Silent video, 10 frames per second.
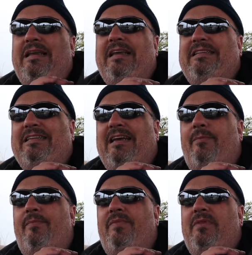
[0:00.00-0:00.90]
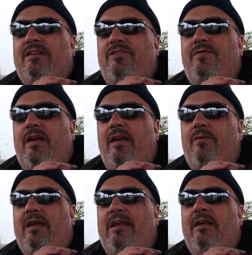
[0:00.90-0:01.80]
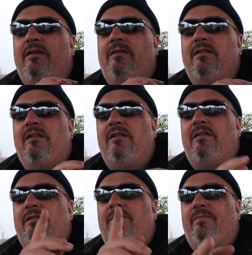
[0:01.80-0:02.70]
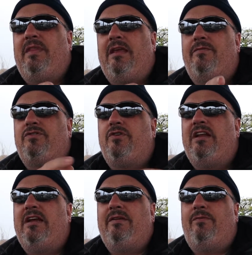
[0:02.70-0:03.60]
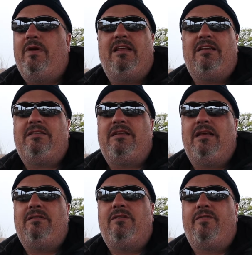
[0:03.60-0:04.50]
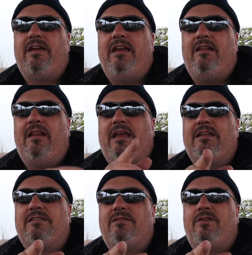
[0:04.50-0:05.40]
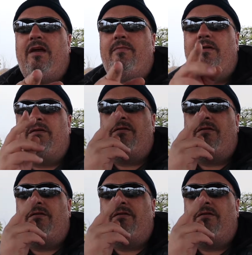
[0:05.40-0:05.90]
Easy tip. And that's your Friday Quickie. Thank you for joining with us. Don't forget to hit like and subscribe.